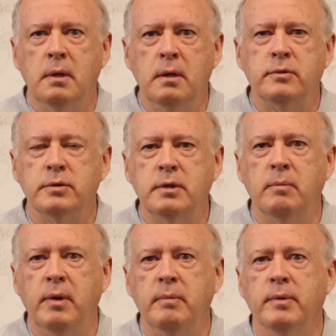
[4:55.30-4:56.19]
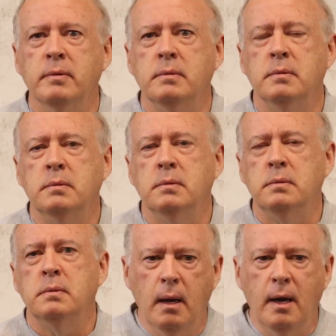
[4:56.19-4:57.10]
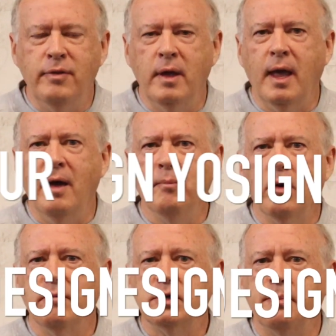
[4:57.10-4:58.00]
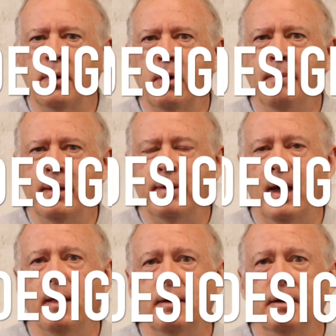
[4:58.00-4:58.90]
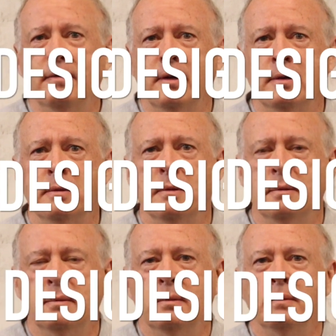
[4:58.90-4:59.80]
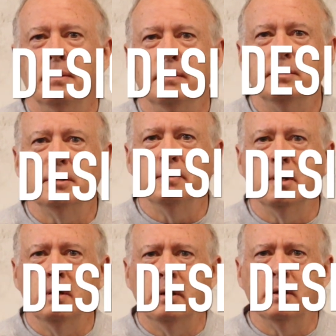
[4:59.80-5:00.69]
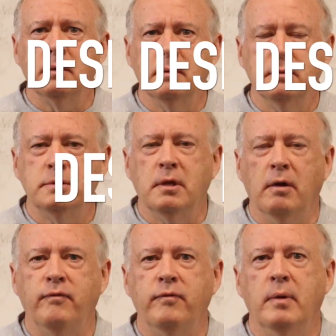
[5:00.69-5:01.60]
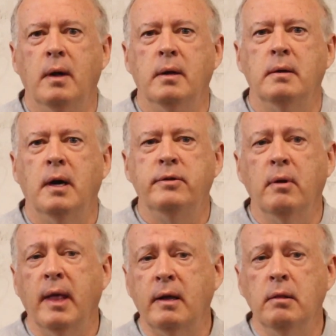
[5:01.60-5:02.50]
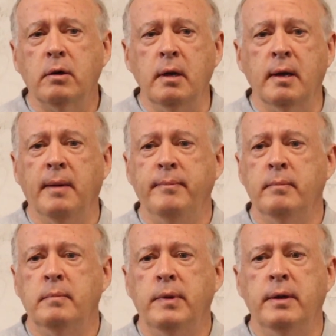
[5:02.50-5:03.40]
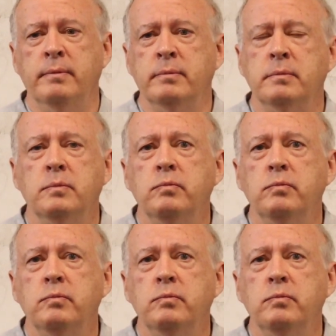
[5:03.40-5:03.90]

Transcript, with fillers: interesting people. I think I have more of a sprinter mentality than some of the long stuff. Uh, I do like looking up and